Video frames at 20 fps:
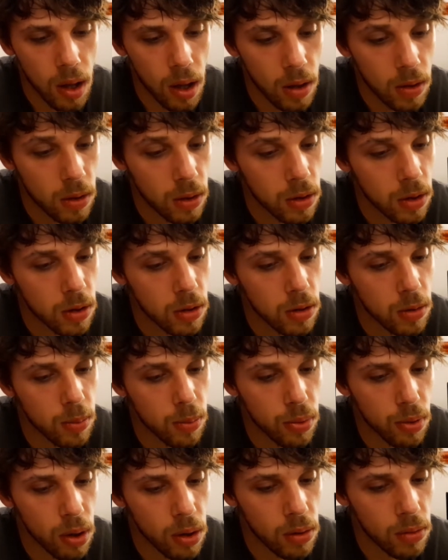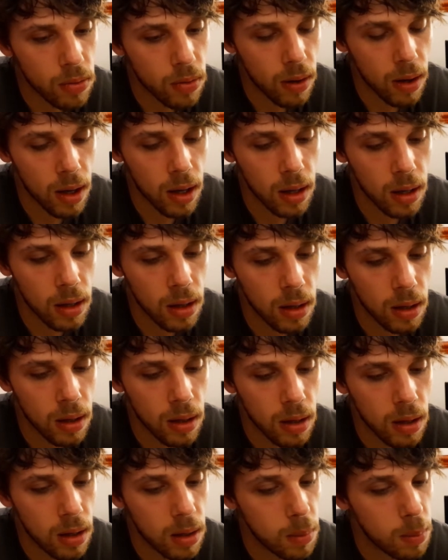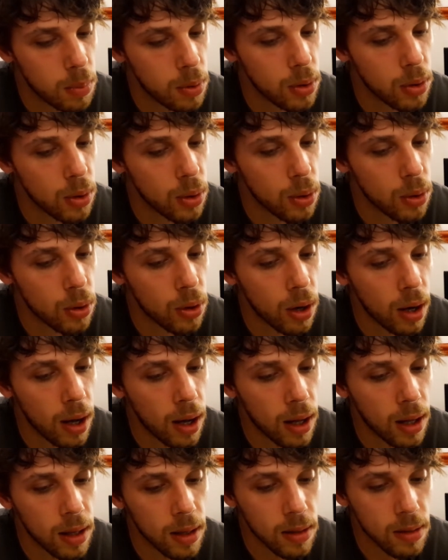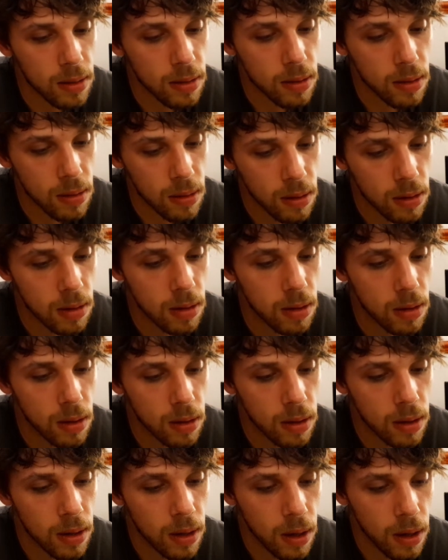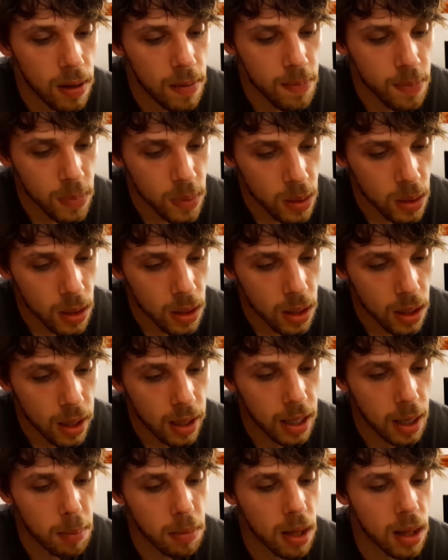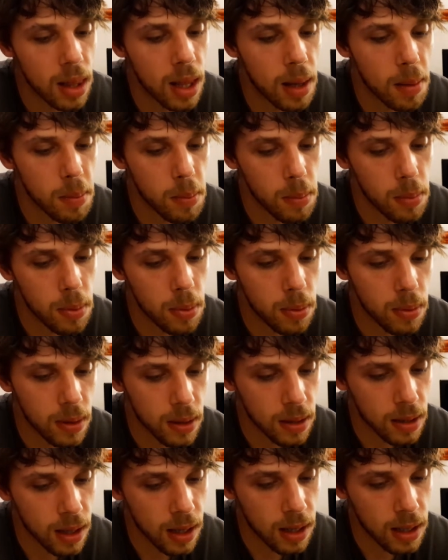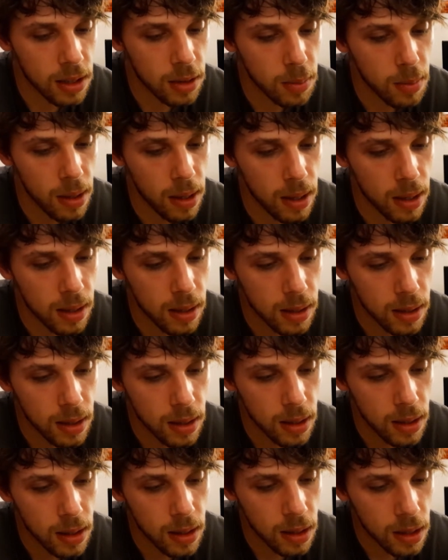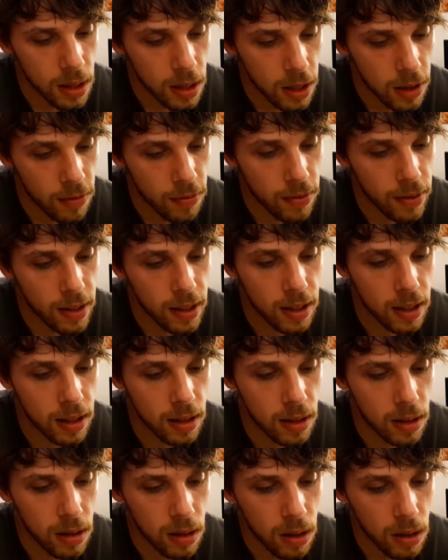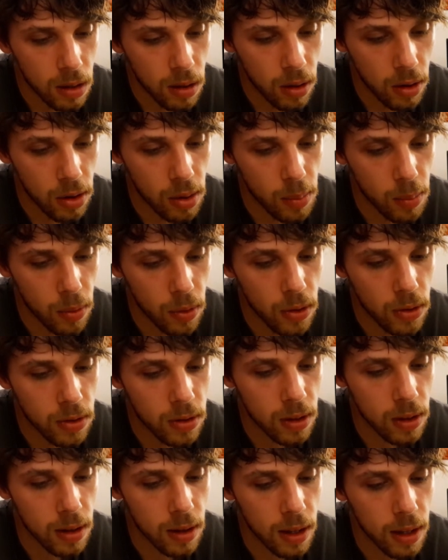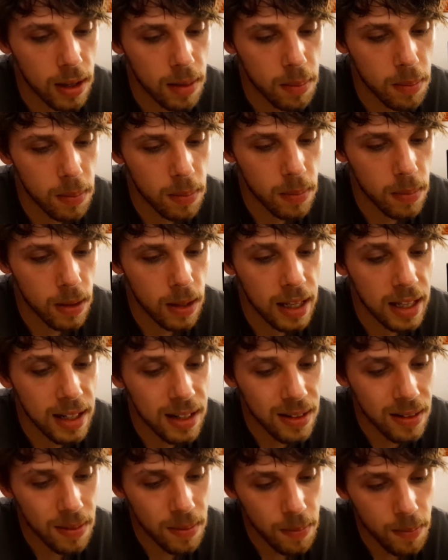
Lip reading: another's profile, but your eyes. I am the lamp to guide me, a finger on a moistened lid.